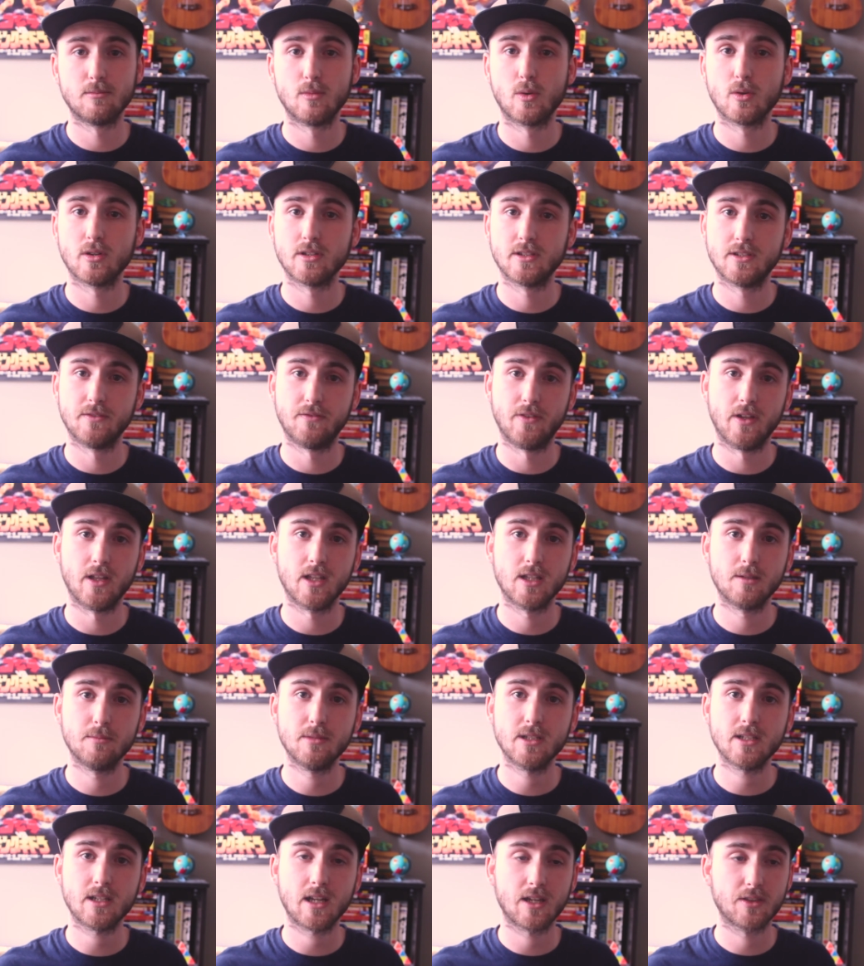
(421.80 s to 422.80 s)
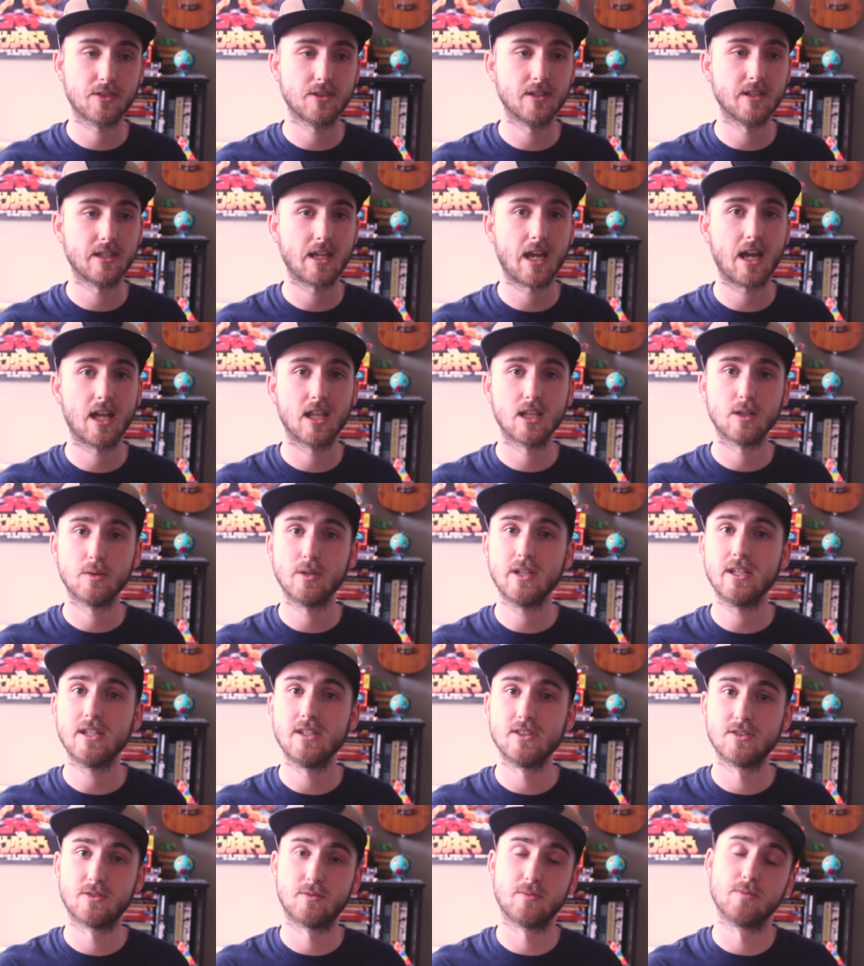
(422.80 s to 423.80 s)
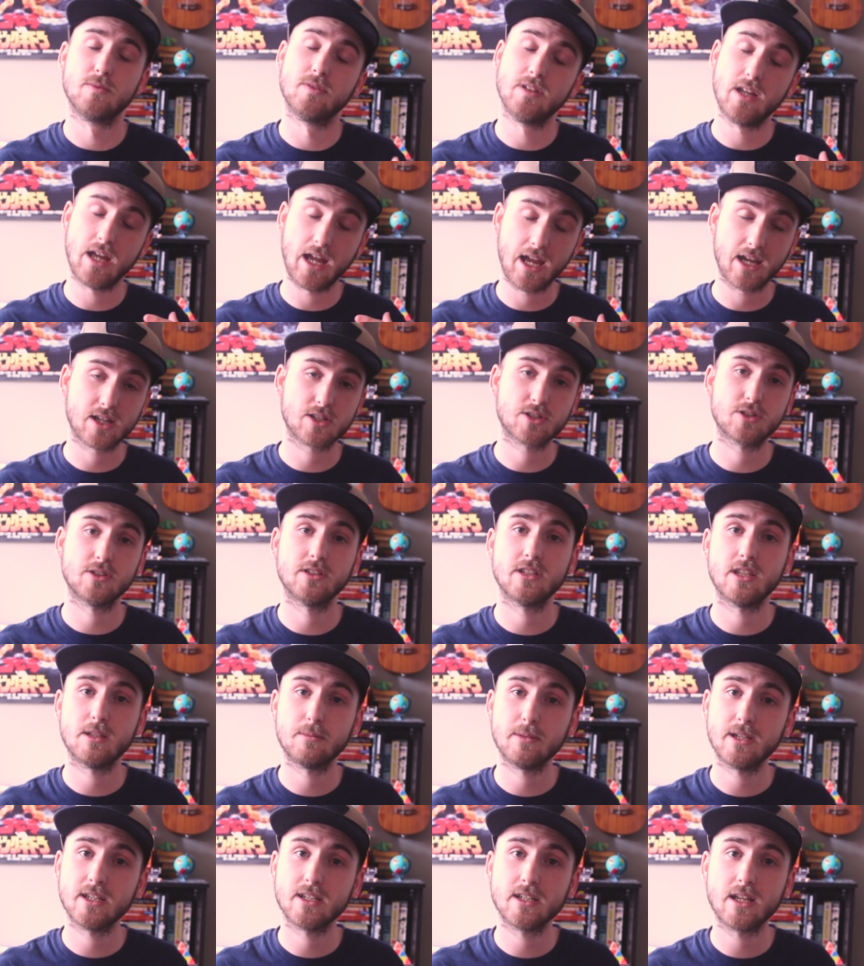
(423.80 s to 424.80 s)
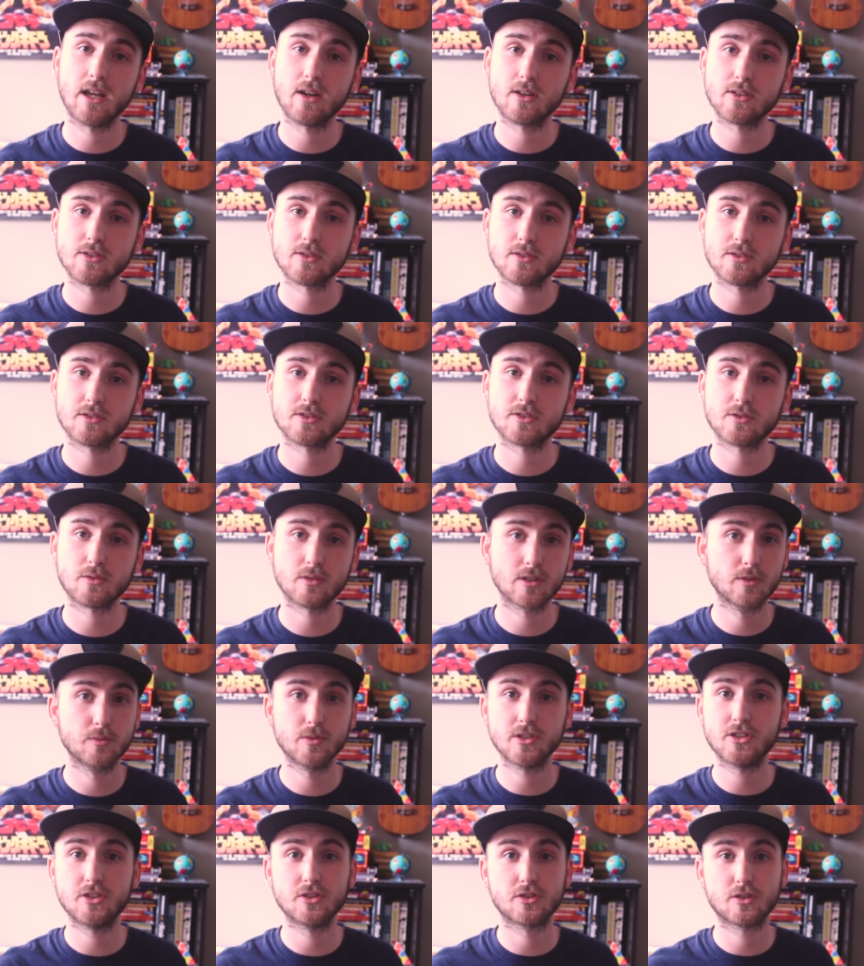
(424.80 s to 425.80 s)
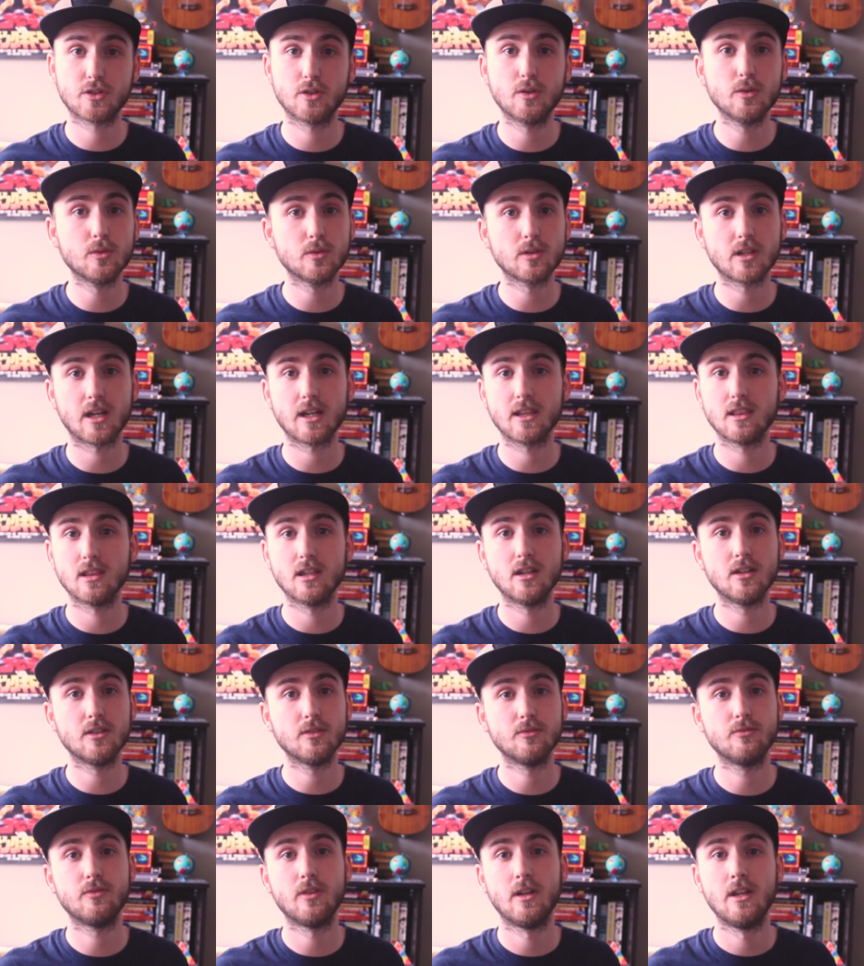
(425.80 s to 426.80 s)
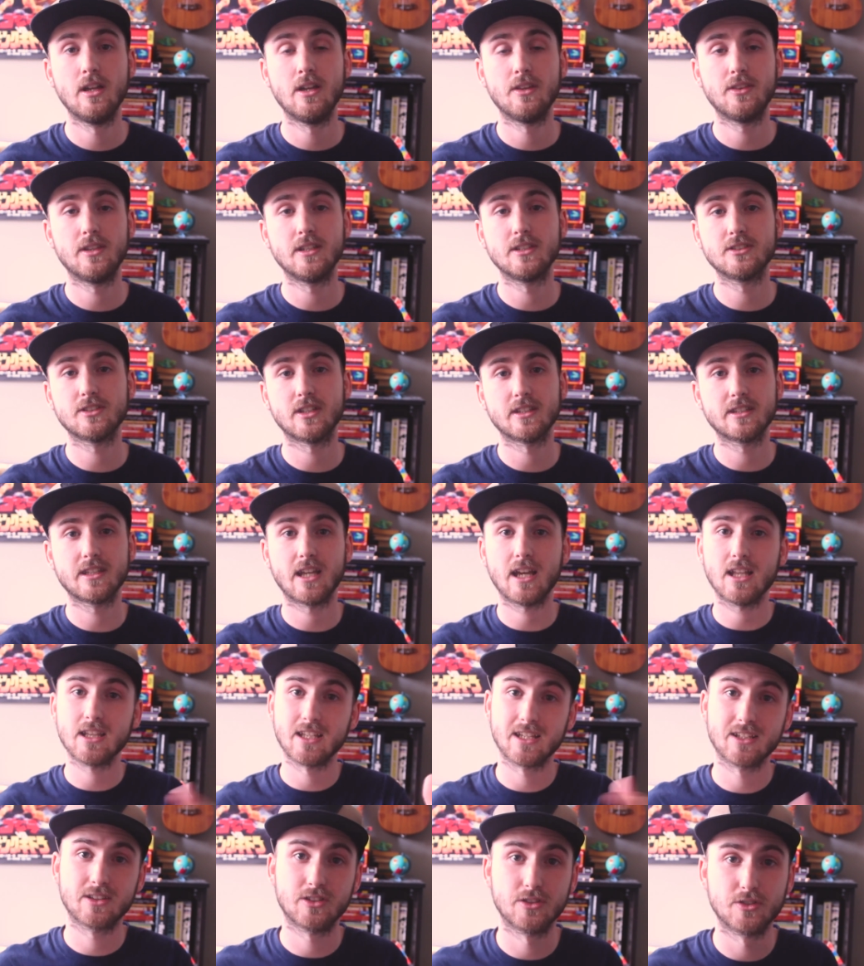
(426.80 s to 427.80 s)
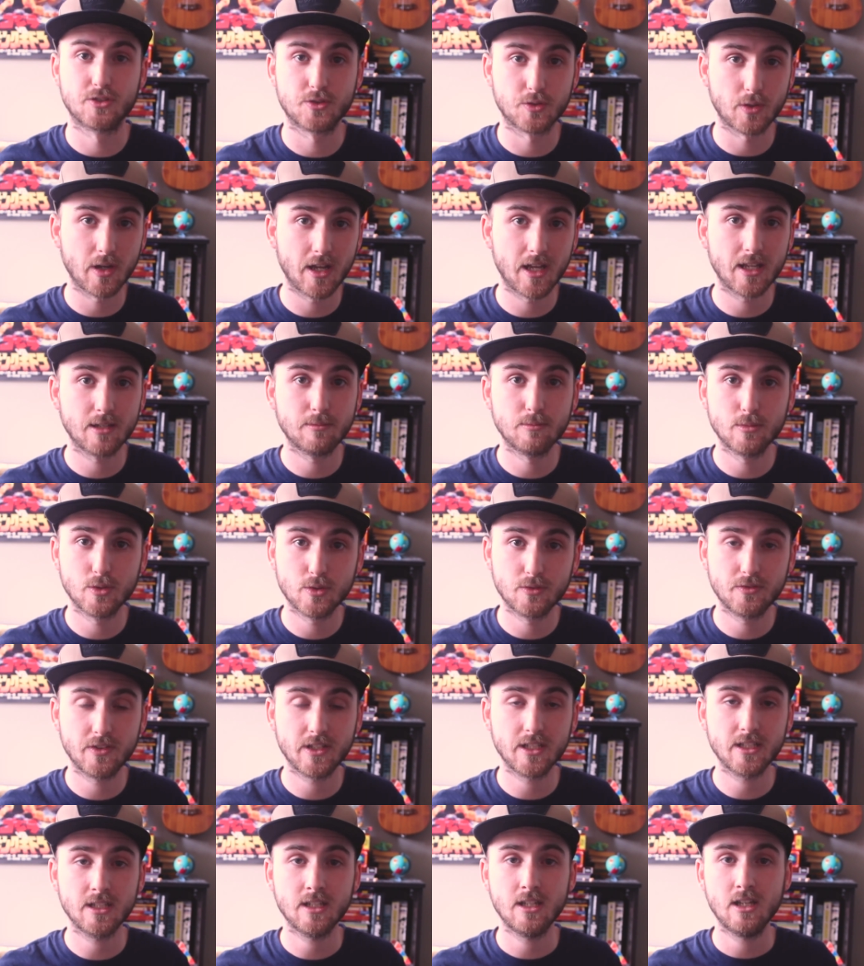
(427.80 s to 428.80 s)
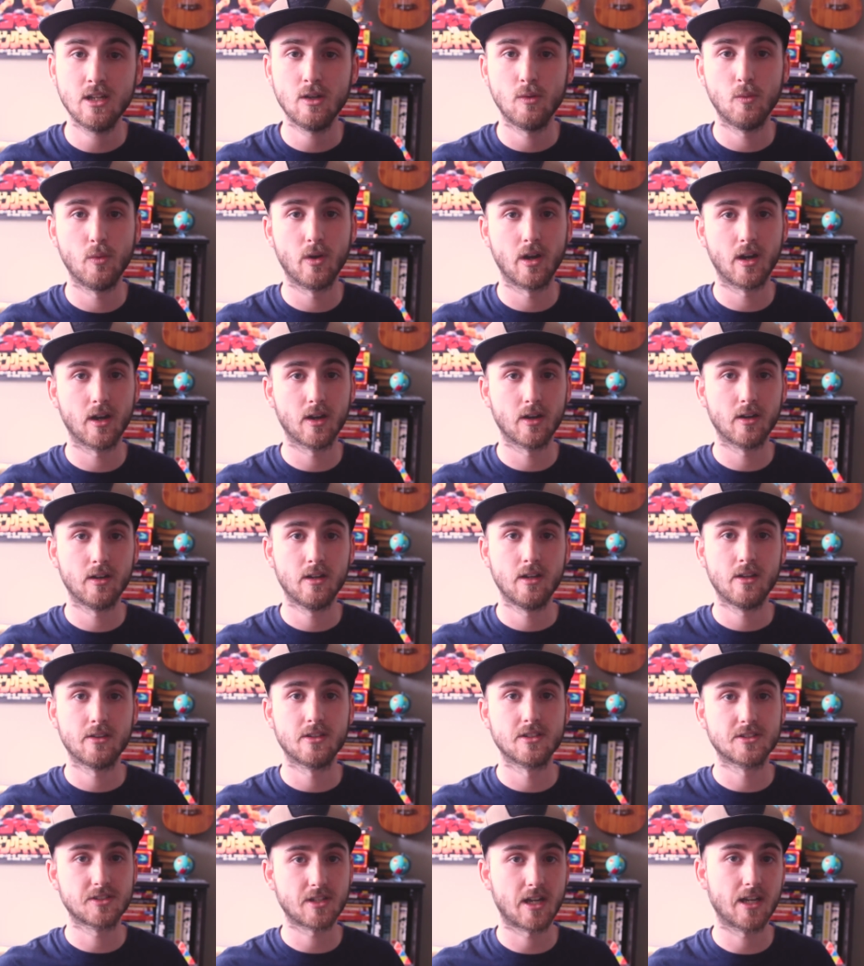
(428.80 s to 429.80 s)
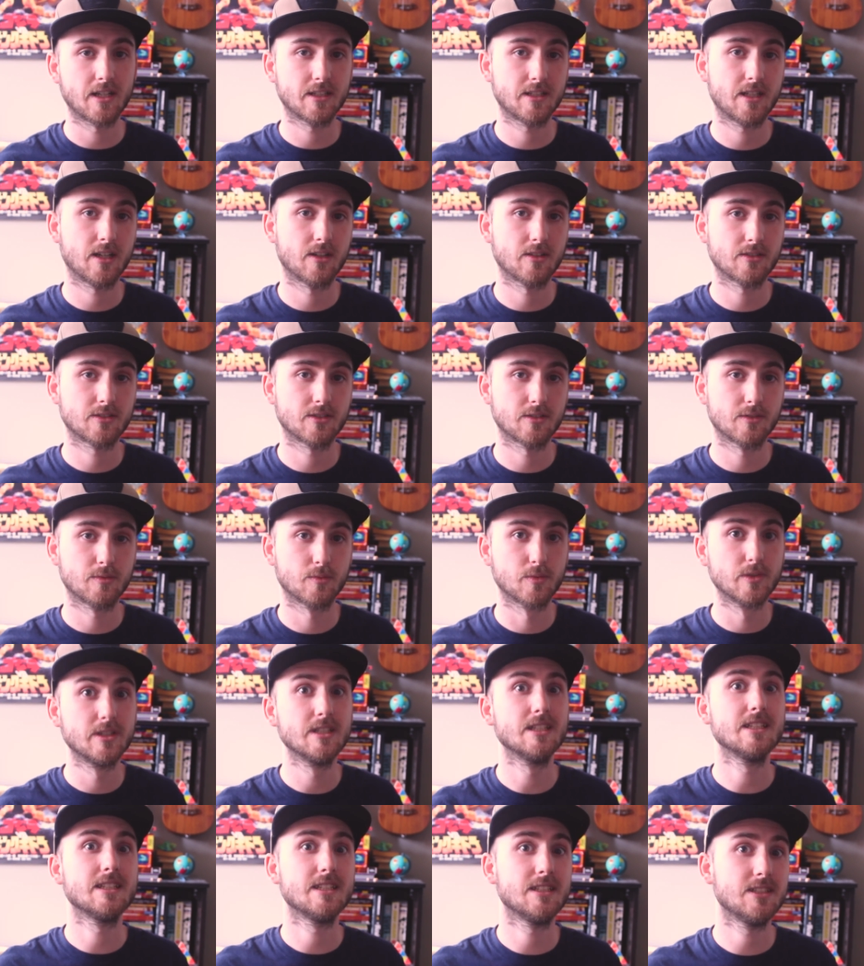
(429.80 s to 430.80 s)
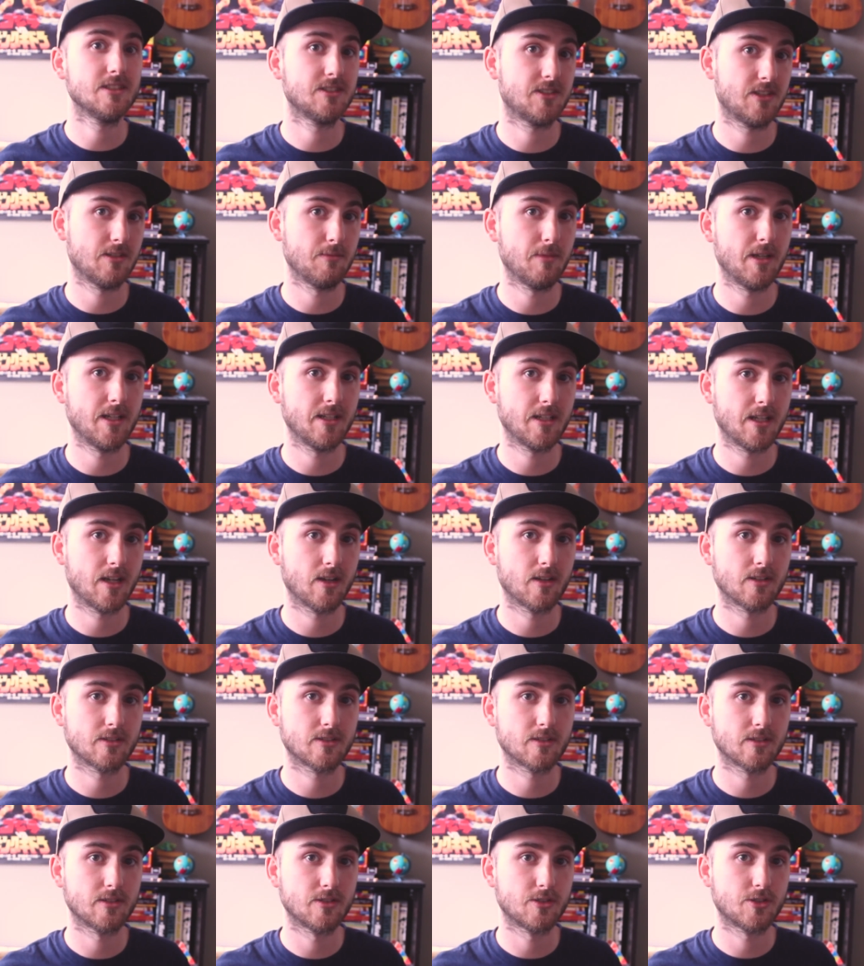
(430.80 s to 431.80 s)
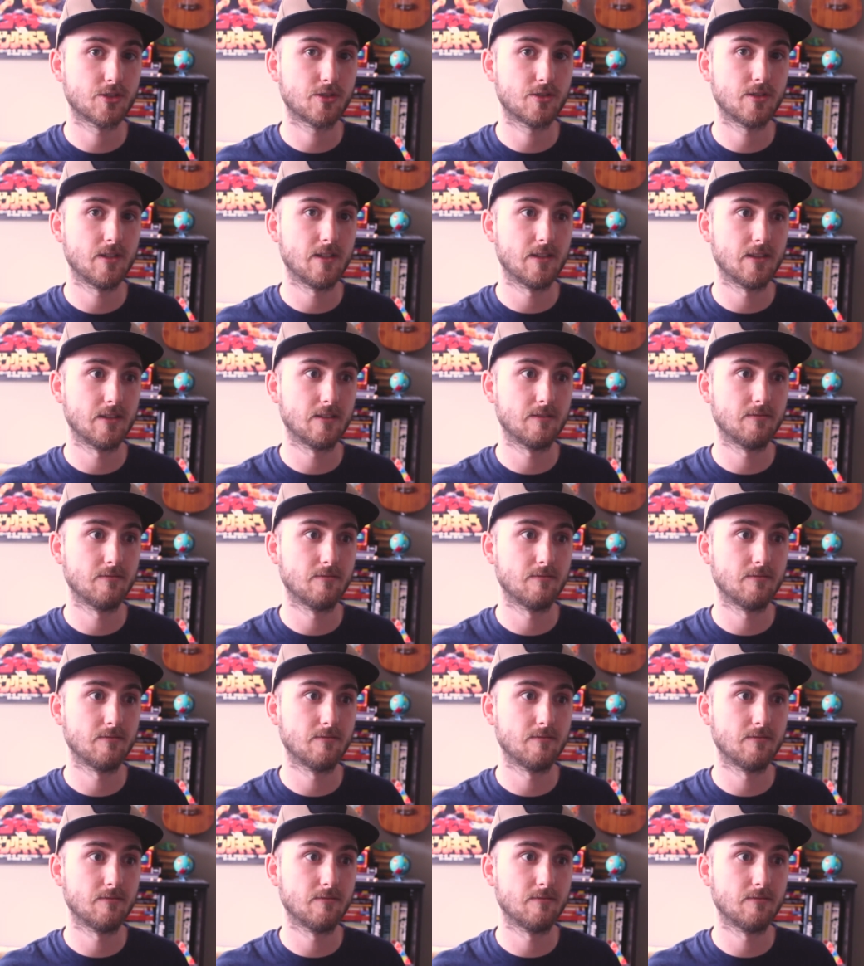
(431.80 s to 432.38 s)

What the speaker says: more development. I think Holloway is actually the main character of the story, which is cool. I love things like that, like the Dread movie, where the side character really is the main character and